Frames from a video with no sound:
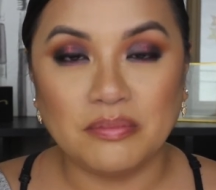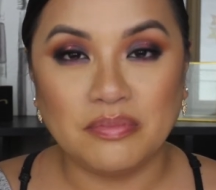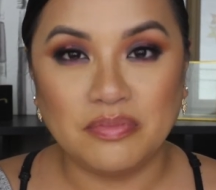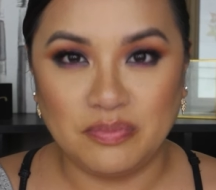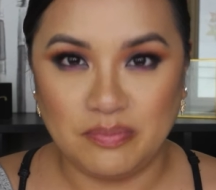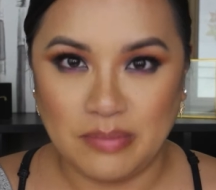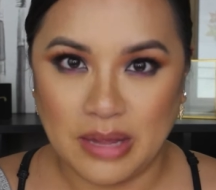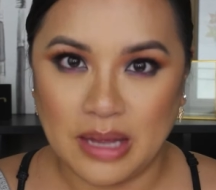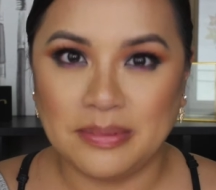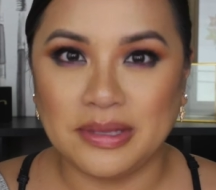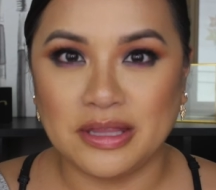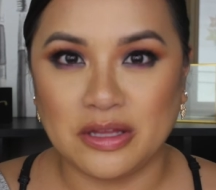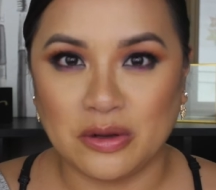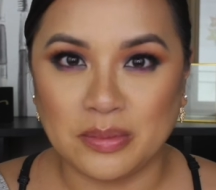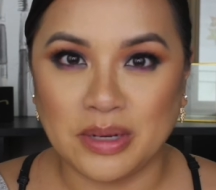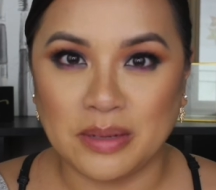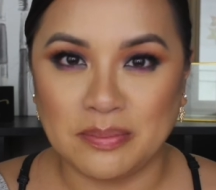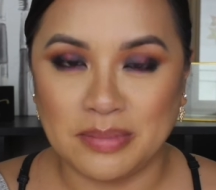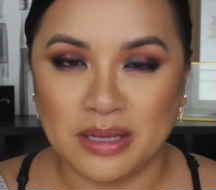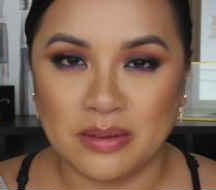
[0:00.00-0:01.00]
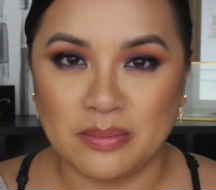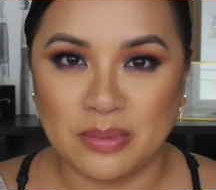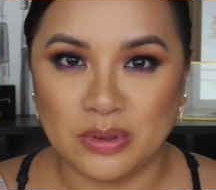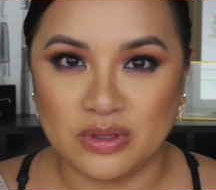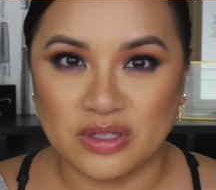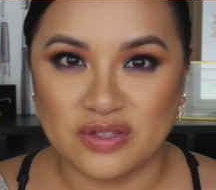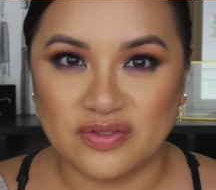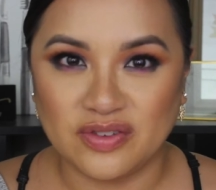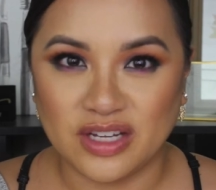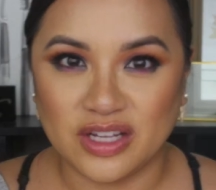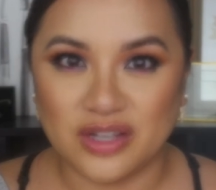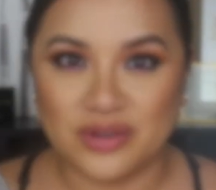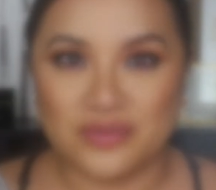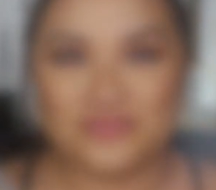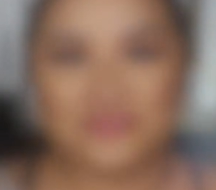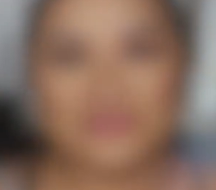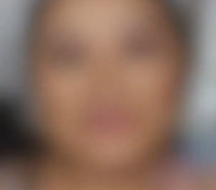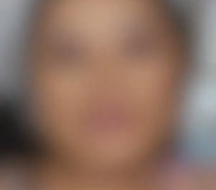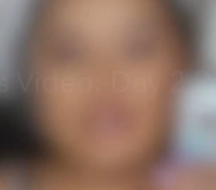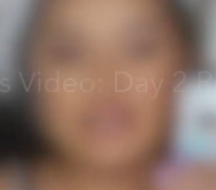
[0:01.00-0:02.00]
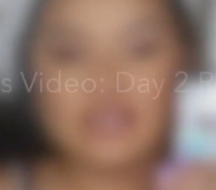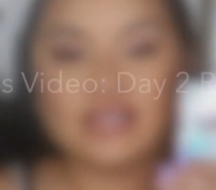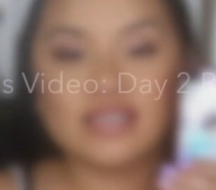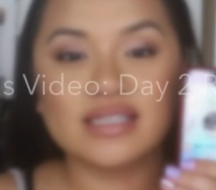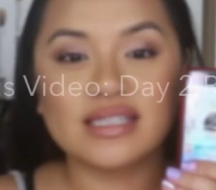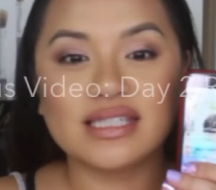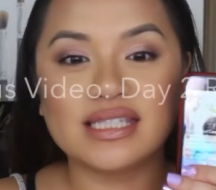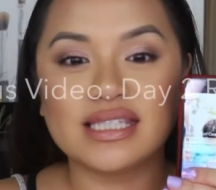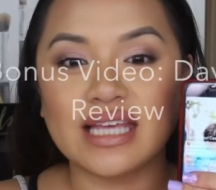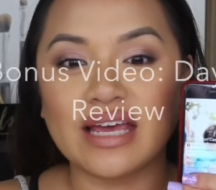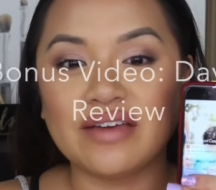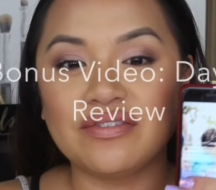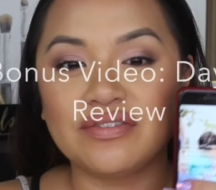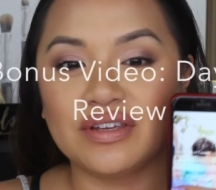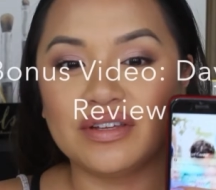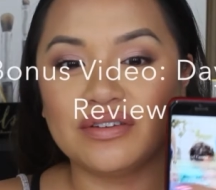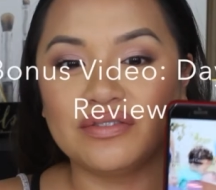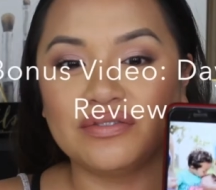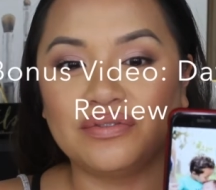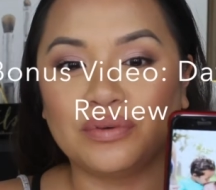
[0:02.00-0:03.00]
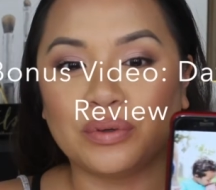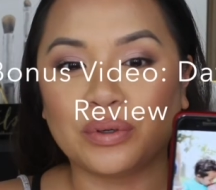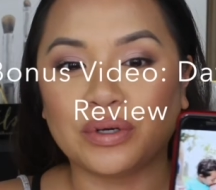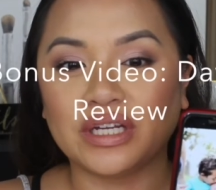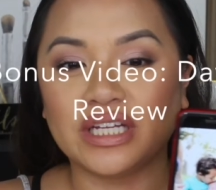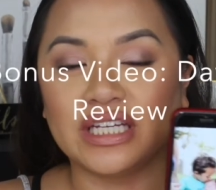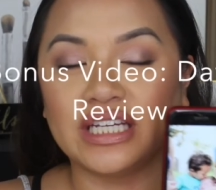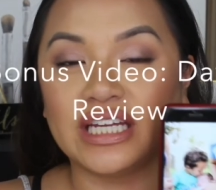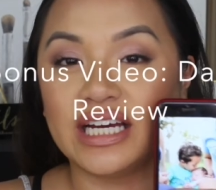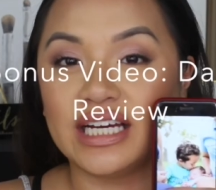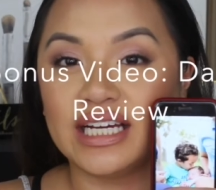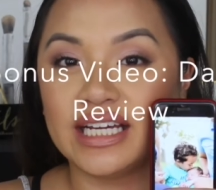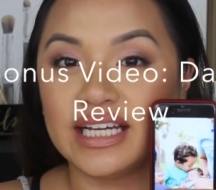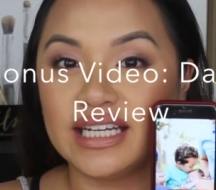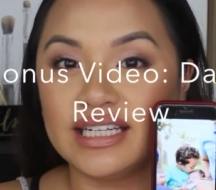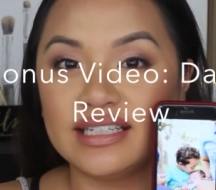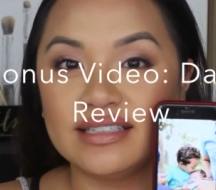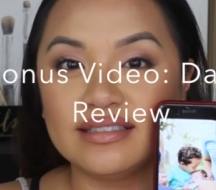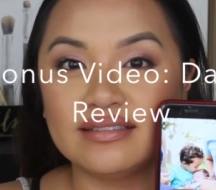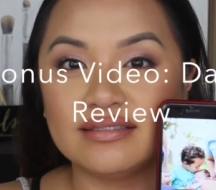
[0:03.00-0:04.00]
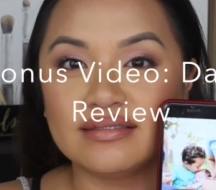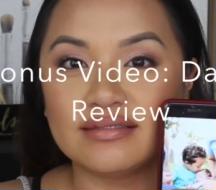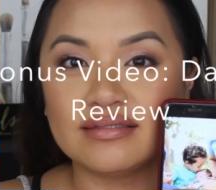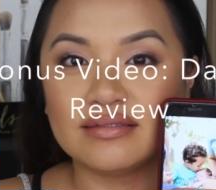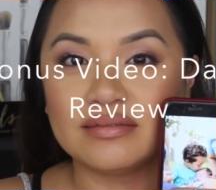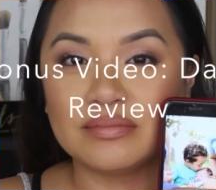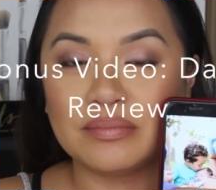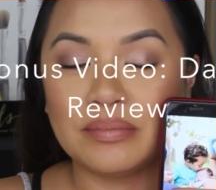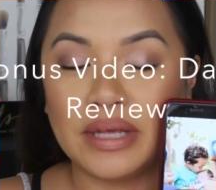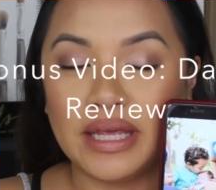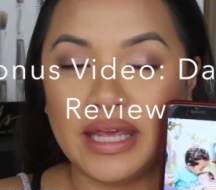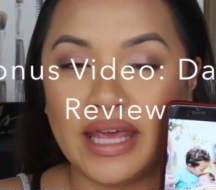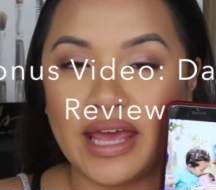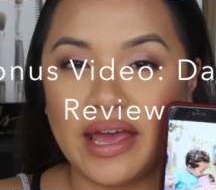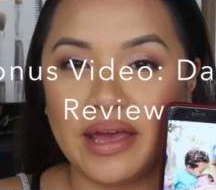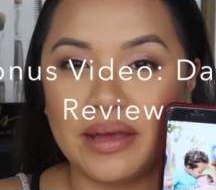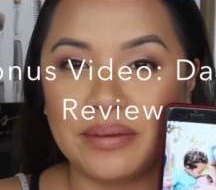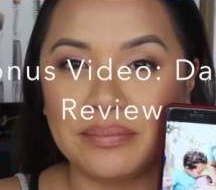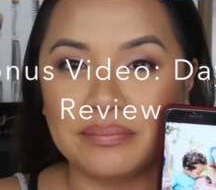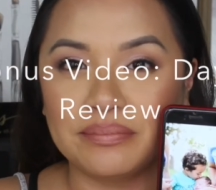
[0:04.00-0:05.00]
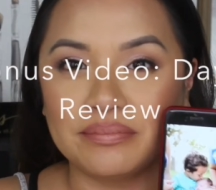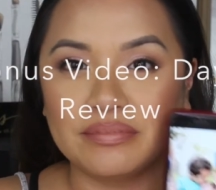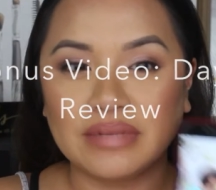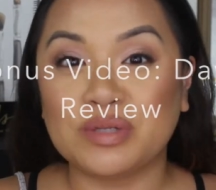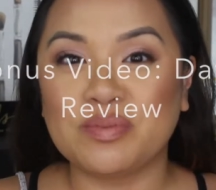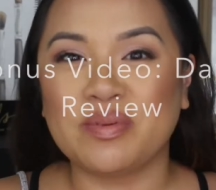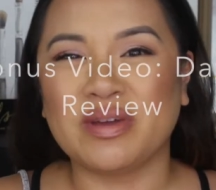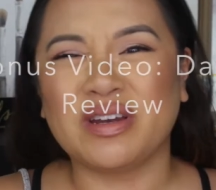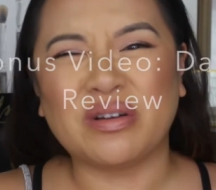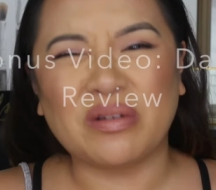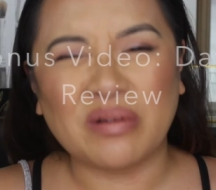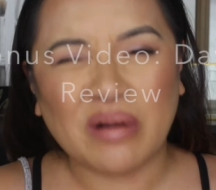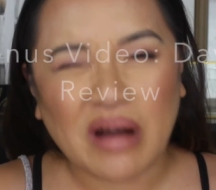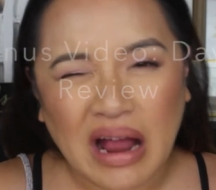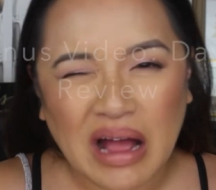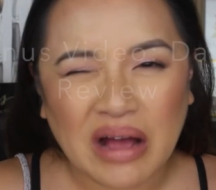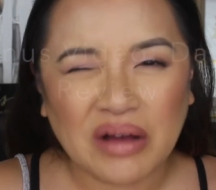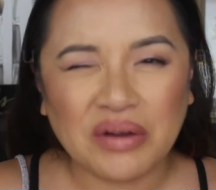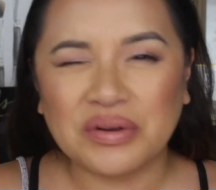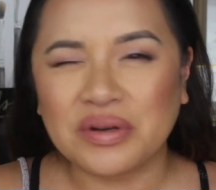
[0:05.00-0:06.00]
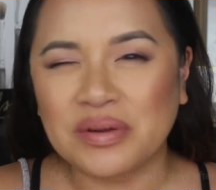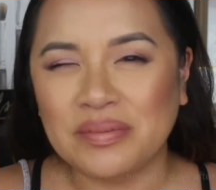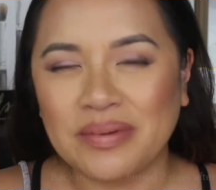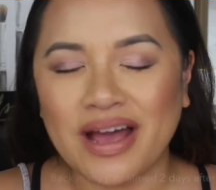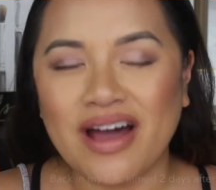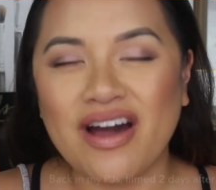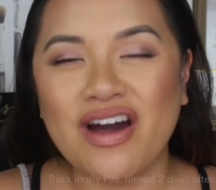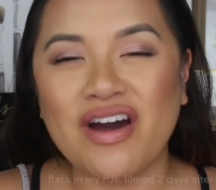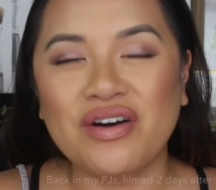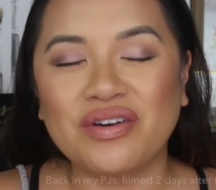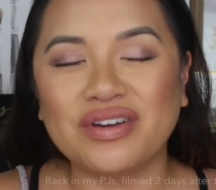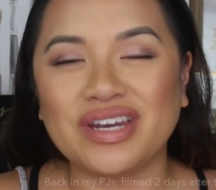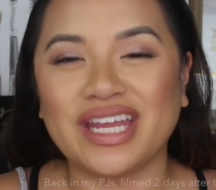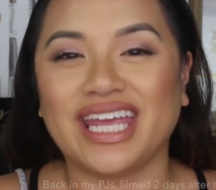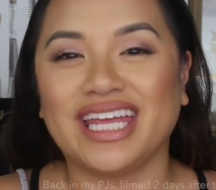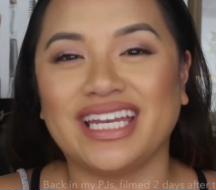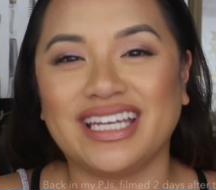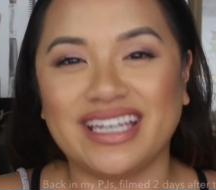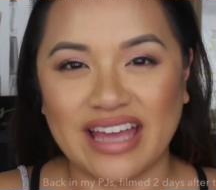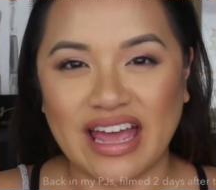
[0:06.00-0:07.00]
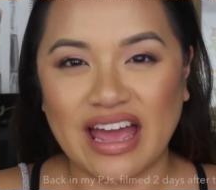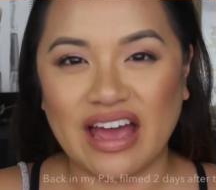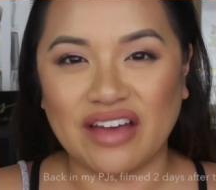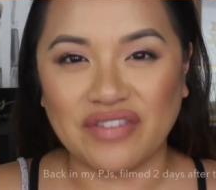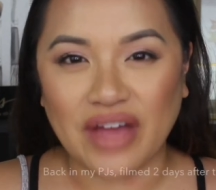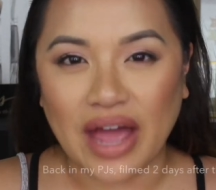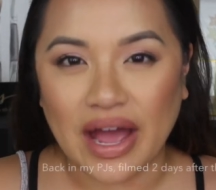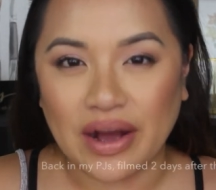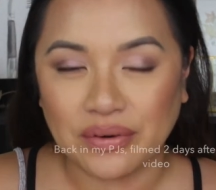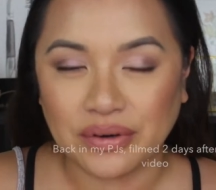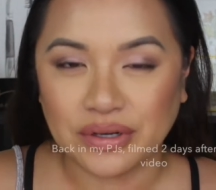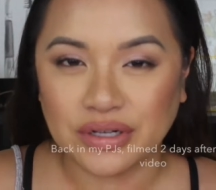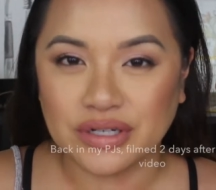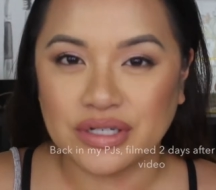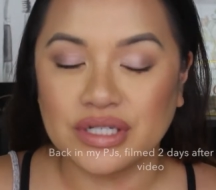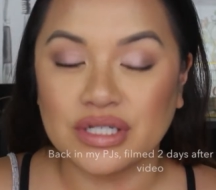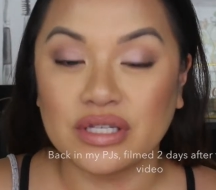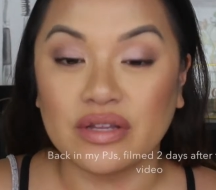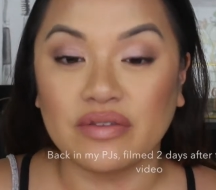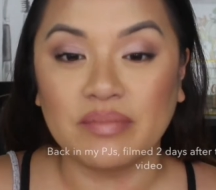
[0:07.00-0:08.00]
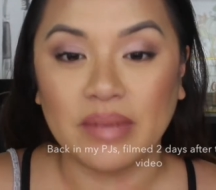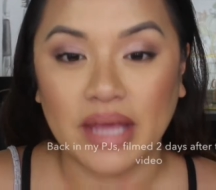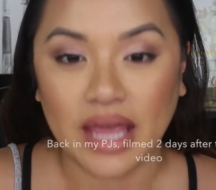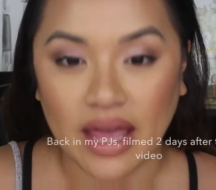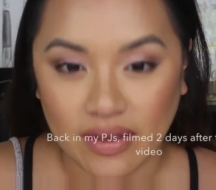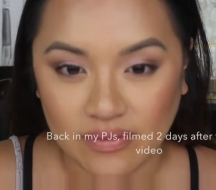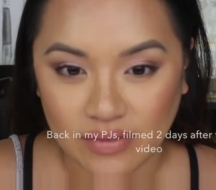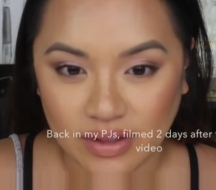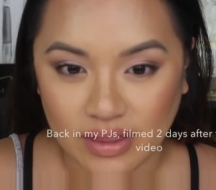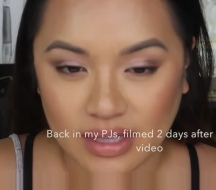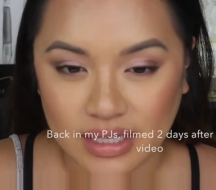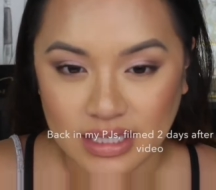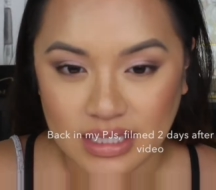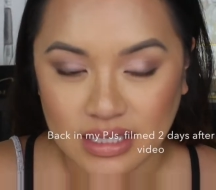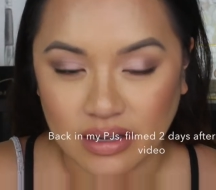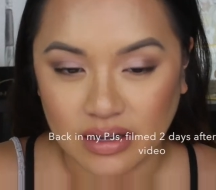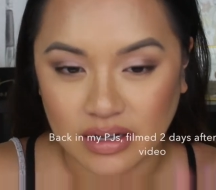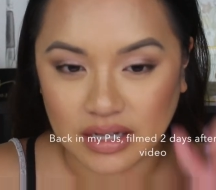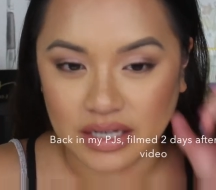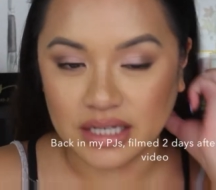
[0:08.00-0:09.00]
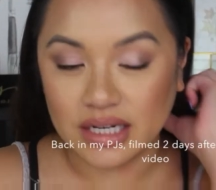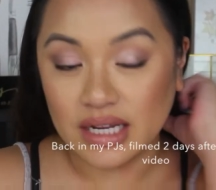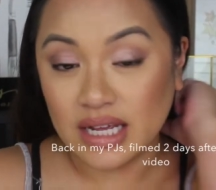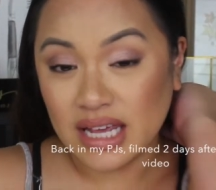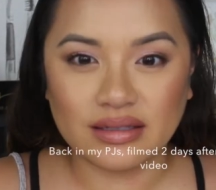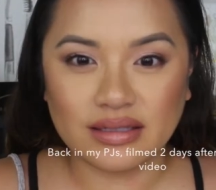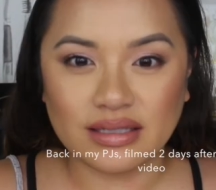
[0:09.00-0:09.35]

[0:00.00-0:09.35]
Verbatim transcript: Maybe there might be a bonus video. 749 p.m. It's been around about eight and a half hours of me having this on.